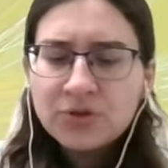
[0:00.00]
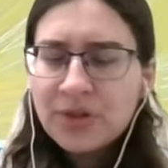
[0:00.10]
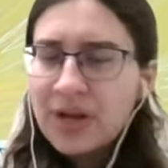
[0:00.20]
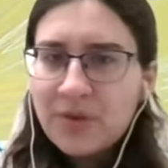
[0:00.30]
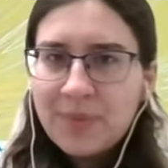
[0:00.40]

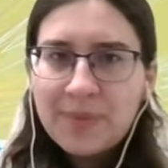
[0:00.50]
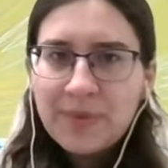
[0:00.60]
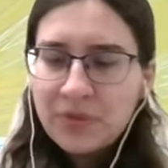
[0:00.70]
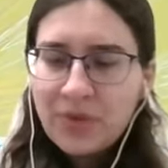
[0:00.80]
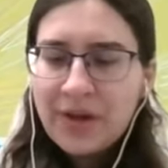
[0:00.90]
Treat other
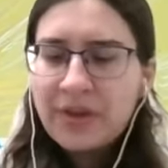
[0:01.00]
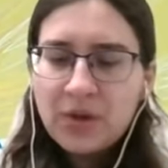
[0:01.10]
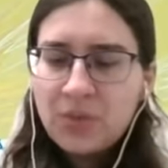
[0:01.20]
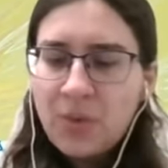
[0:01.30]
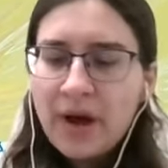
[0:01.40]
people the way that
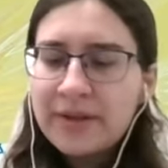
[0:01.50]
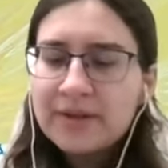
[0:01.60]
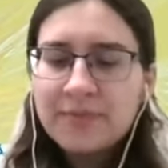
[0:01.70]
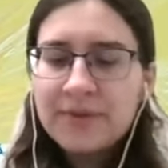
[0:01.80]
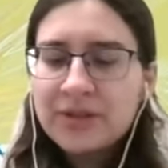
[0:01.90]
you want
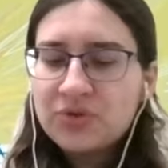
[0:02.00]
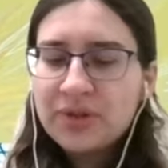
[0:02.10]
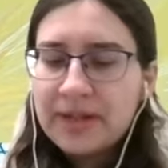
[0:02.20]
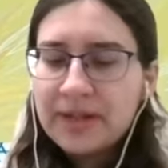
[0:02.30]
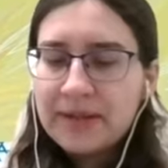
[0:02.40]
to be
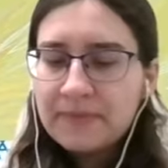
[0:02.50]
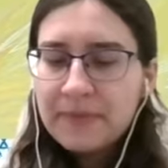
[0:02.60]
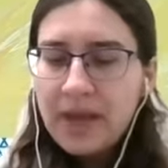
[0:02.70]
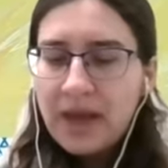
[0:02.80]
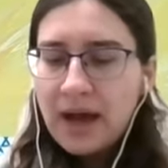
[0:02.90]
treated,
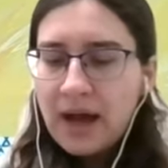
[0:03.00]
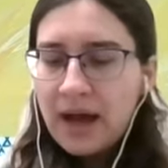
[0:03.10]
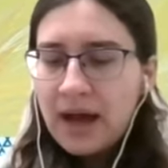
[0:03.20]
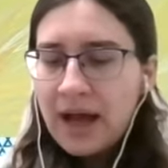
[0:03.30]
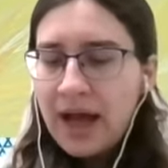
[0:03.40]

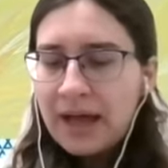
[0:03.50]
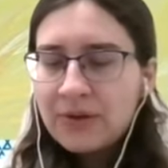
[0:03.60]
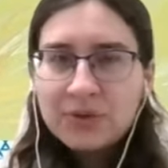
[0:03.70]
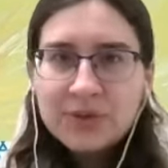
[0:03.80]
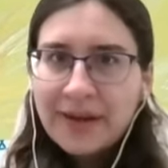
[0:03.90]

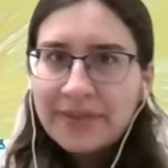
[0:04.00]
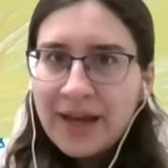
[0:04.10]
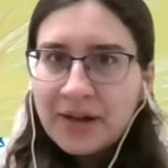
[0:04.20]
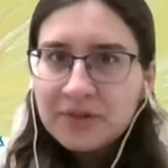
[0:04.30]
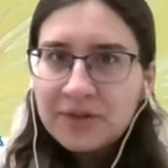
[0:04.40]
and respect
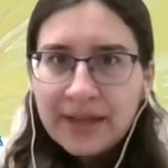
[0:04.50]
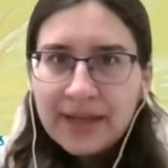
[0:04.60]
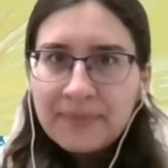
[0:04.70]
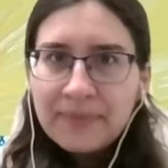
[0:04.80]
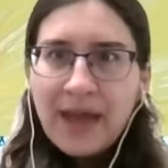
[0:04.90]
the
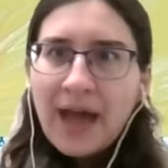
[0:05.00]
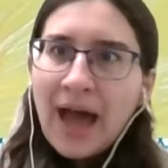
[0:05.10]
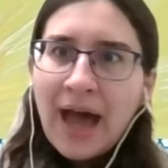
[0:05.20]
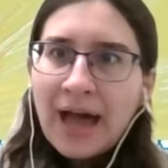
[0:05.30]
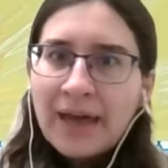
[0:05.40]
elderly.
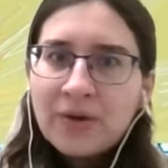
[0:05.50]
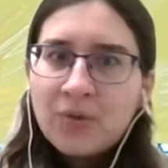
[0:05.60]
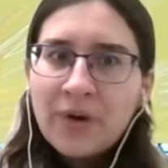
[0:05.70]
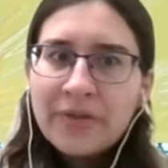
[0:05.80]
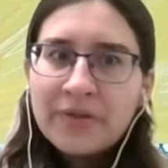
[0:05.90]
And
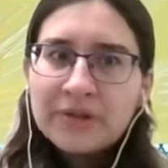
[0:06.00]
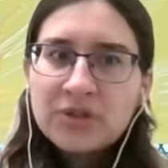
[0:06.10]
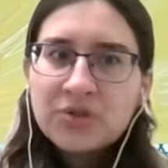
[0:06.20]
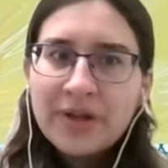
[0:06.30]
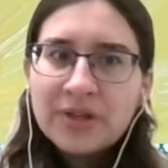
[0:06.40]
when there's a
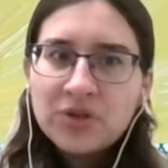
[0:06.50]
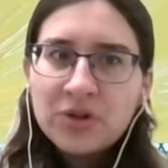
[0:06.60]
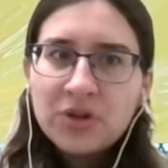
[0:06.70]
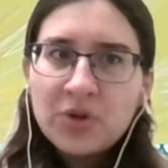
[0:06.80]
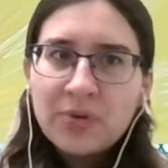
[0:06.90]
stranger,
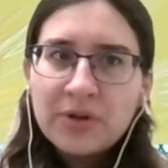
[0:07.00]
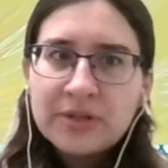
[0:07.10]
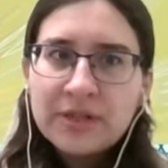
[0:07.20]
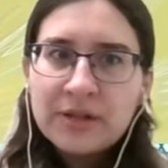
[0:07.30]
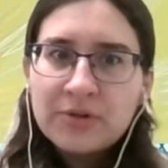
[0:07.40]
a new
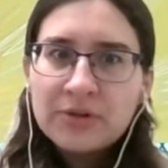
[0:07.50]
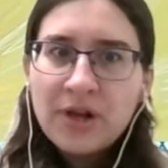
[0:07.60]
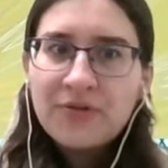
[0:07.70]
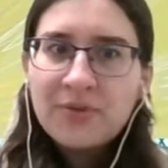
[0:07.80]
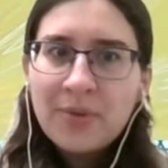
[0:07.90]
person who's
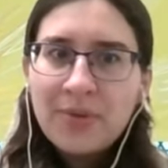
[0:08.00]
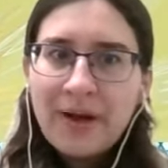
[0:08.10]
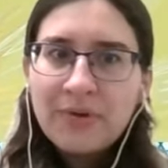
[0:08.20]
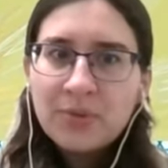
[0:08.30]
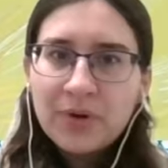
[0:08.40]
not from
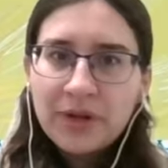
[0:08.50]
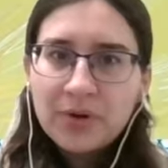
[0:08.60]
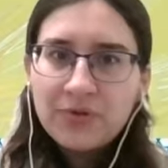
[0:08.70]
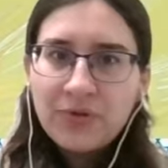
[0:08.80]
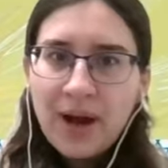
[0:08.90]
around where
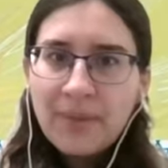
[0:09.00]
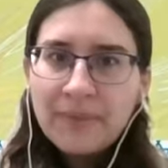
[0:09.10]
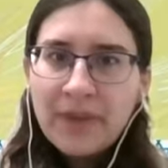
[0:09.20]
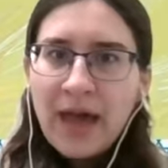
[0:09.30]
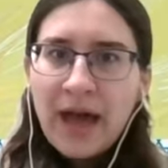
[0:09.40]
you're
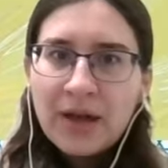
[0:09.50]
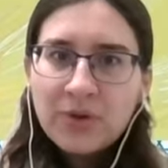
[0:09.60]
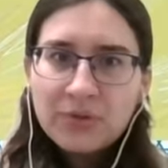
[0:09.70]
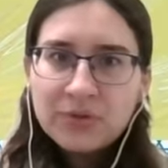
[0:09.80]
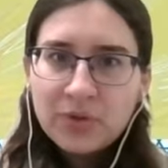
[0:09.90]
from and
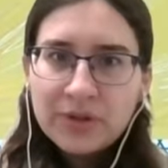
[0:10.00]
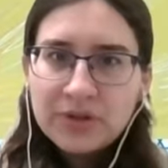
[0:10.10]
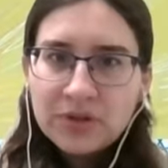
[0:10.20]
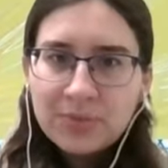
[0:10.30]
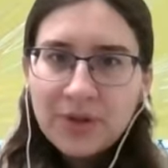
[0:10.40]
who
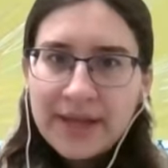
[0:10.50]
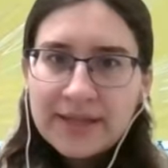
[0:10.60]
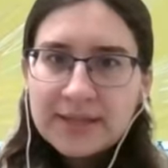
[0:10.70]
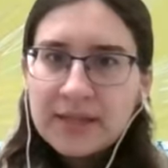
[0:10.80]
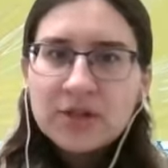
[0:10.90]
joins your
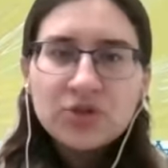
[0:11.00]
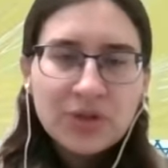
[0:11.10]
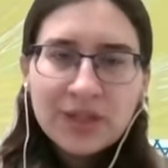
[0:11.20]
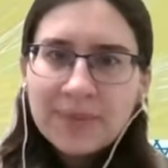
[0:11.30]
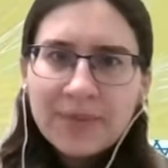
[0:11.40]
place,
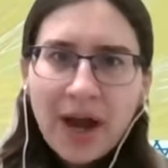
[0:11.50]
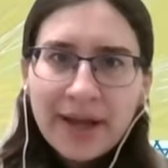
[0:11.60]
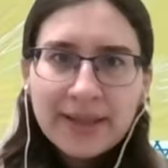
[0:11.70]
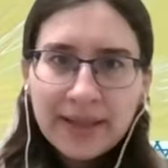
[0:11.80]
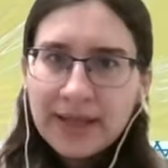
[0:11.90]
treat them
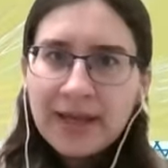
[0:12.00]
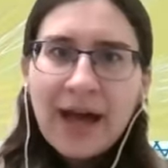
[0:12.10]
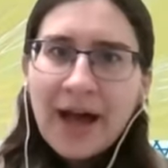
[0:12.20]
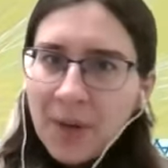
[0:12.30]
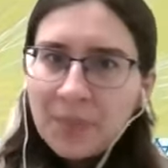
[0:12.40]
kindly,
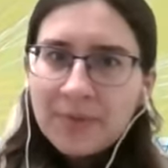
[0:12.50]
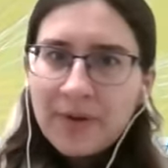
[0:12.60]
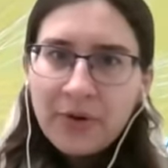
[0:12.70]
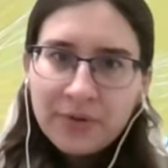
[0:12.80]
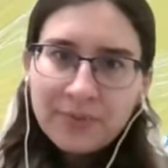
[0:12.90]
help
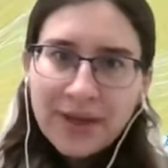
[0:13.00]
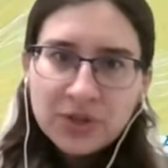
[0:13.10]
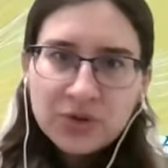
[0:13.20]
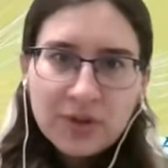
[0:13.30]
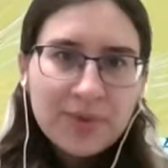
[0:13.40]
them out,
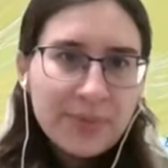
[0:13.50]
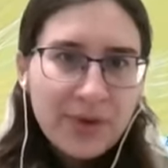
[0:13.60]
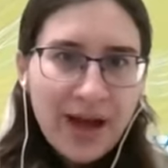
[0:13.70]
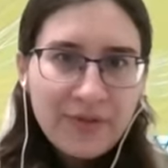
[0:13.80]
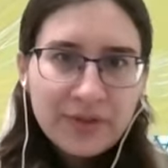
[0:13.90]
make sure that
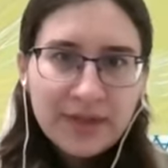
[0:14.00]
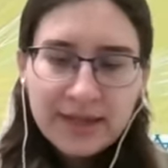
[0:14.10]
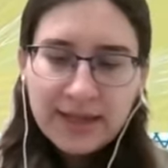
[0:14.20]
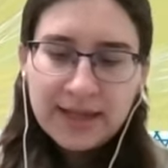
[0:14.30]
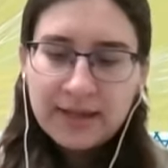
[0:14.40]
people have what
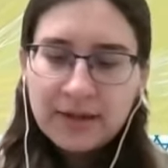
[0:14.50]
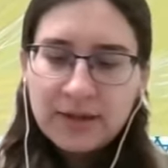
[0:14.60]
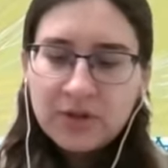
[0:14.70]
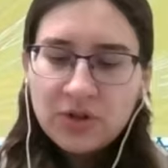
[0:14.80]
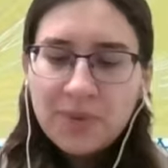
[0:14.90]
they need.
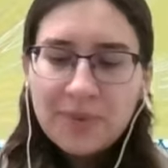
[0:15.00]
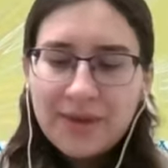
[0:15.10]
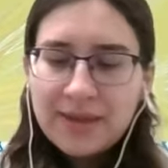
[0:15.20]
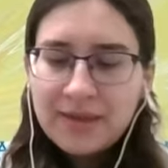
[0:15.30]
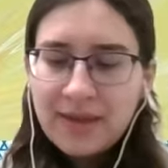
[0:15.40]
Don't be
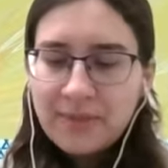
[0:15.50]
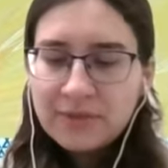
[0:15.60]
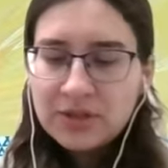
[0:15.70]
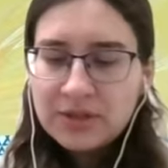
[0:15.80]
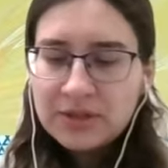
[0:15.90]
mean to them
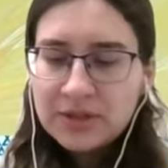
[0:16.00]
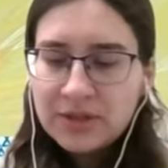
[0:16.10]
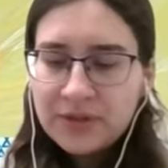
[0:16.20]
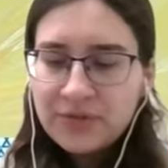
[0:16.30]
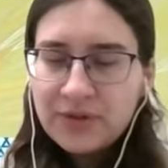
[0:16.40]
just because
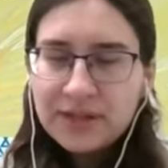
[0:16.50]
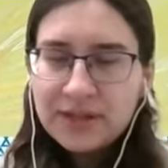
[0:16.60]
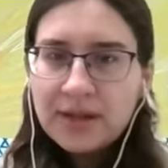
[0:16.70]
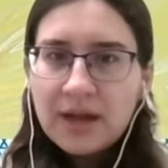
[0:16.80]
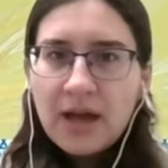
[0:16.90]
they're different.
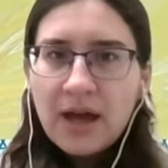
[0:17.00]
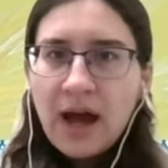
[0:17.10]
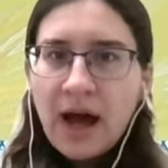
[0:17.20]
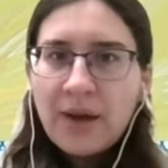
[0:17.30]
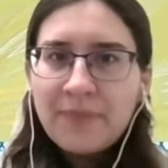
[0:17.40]

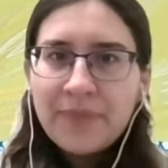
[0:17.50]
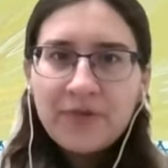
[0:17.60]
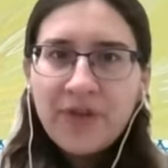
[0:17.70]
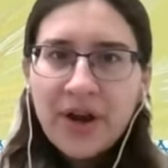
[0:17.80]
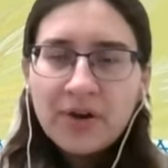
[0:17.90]
Be
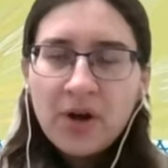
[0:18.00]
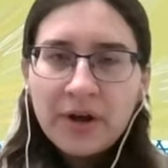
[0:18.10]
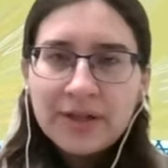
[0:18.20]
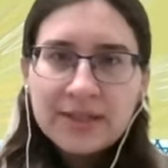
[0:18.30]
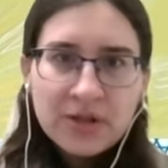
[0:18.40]
fair and
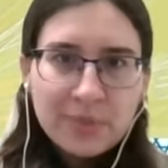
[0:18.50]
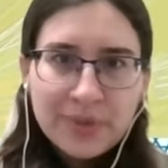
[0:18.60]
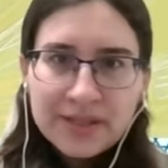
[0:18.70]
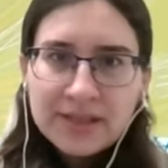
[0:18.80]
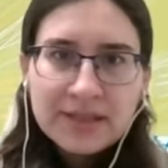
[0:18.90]
honest in your
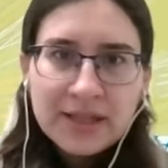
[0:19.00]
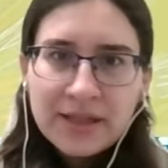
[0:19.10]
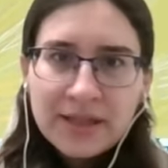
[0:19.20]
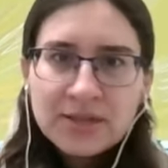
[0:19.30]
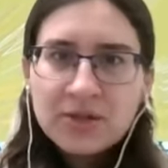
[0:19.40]
business
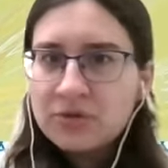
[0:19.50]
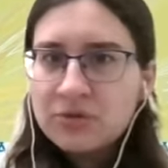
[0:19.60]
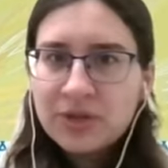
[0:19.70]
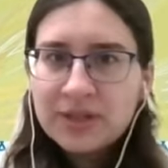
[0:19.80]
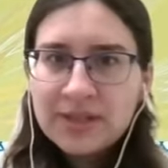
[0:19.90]
dealings. Don't
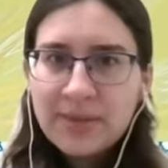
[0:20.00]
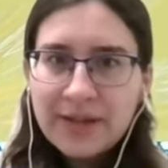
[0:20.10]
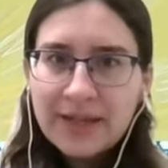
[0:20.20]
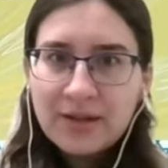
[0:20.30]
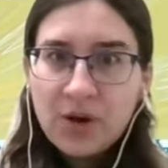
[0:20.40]
trick
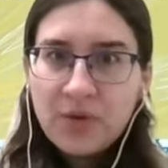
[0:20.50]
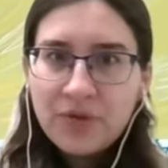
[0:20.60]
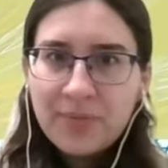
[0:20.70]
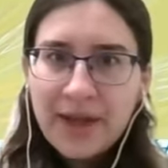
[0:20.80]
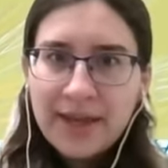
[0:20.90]
somebody into
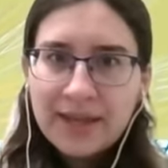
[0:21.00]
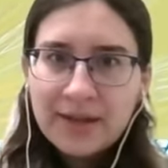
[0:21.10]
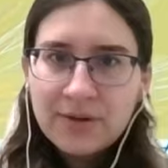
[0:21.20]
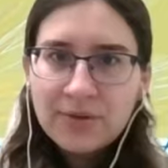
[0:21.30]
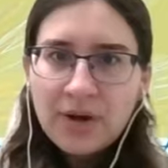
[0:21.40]
overpaying
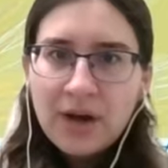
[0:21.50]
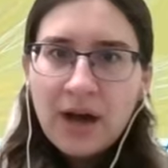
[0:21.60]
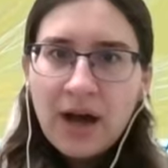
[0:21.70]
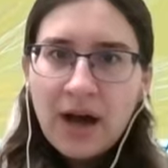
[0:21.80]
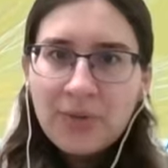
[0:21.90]
you
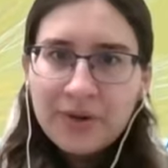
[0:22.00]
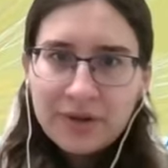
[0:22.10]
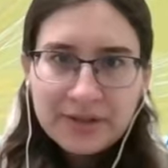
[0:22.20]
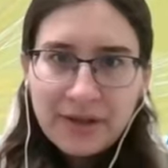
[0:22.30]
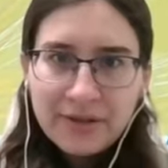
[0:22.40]
when
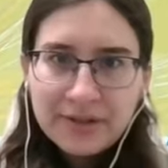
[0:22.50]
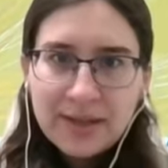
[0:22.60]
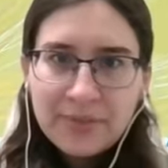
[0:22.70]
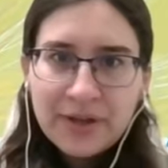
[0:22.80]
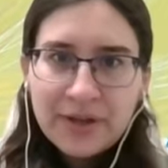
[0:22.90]
you're selling
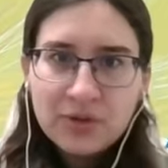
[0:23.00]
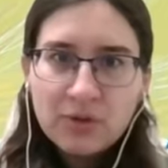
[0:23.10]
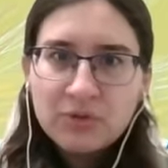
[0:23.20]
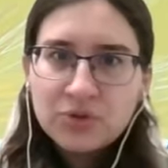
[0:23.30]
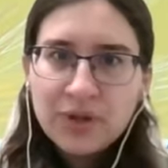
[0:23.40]
something, and
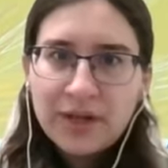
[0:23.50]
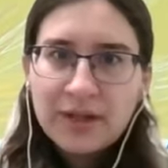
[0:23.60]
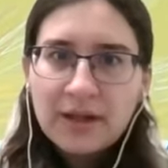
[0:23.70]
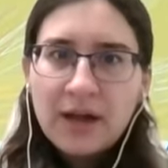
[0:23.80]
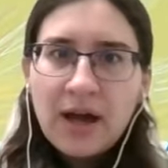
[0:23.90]
don't
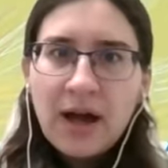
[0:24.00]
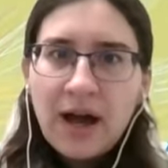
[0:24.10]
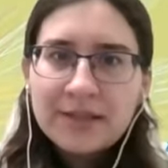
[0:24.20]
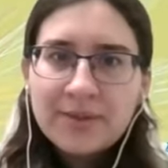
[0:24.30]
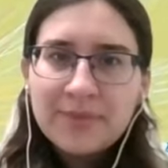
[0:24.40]
trick
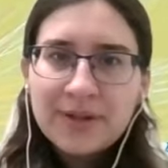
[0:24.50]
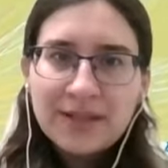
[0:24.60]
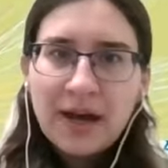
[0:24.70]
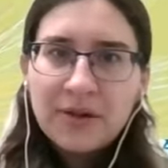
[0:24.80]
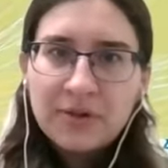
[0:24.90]
somebody
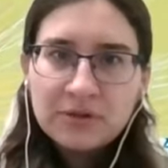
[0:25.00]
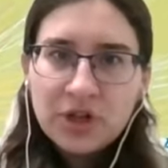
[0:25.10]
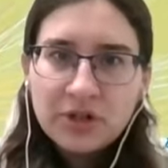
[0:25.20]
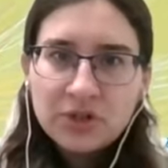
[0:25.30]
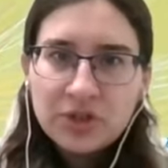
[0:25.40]
into
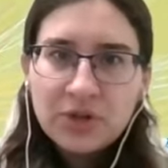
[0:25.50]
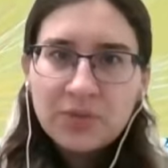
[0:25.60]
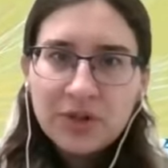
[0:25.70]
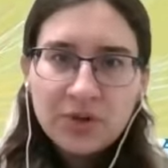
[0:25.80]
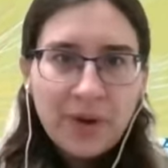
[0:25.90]
undercharging you
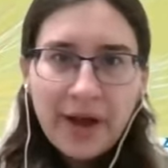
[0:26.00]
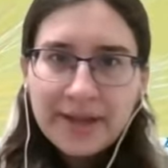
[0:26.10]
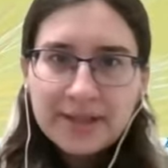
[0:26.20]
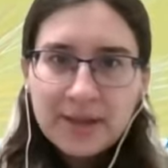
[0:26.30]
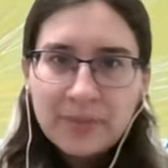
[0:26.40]
when you're
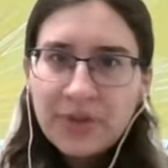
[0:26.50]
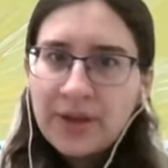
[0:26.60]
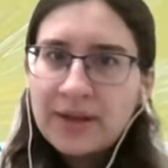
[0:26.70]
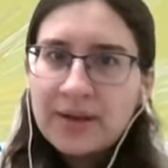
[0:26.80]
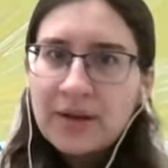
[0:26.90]
buying
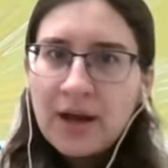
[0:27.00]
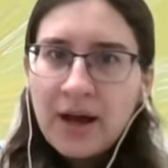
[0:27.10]
something.